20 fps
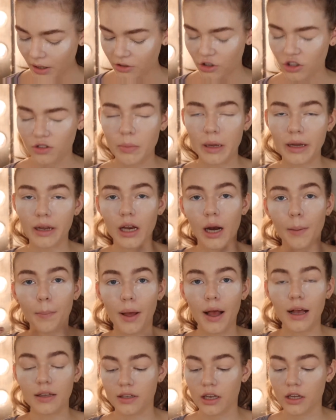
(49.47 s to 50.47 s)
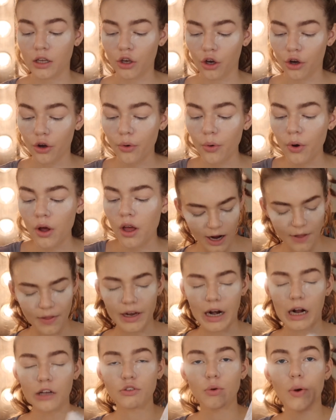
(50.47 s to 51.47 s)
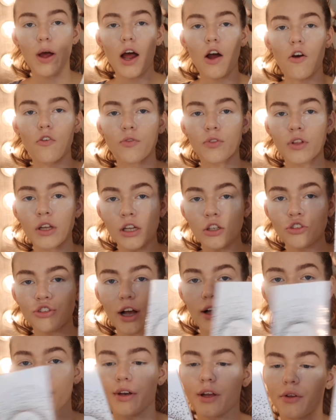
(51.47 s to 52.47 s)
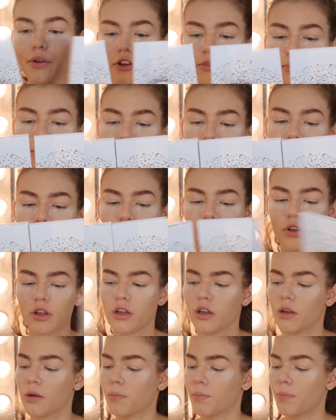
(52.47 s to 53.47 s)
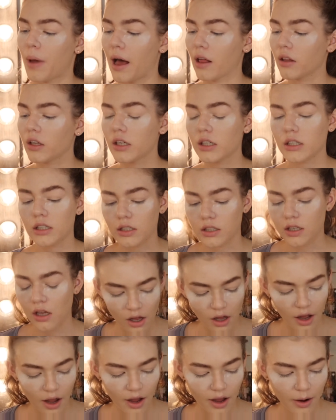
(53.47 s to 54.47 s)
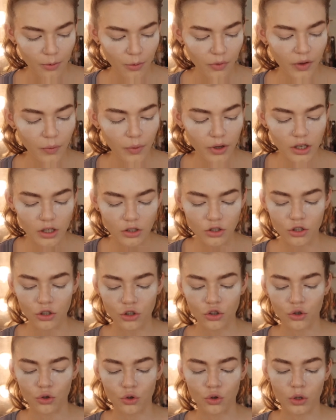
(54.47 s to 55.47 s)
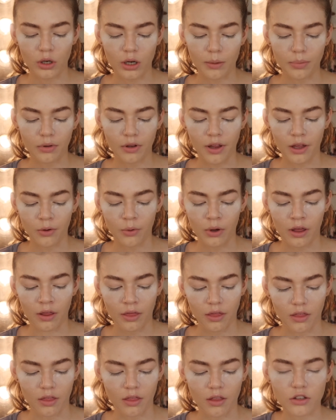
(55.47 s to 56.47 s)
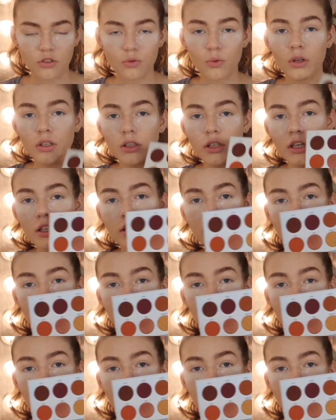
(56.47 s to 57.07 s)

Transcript: and just make it up as I go. And then I also have the Jaclyn Hill's Morphe palettes. I really wanted to play with this one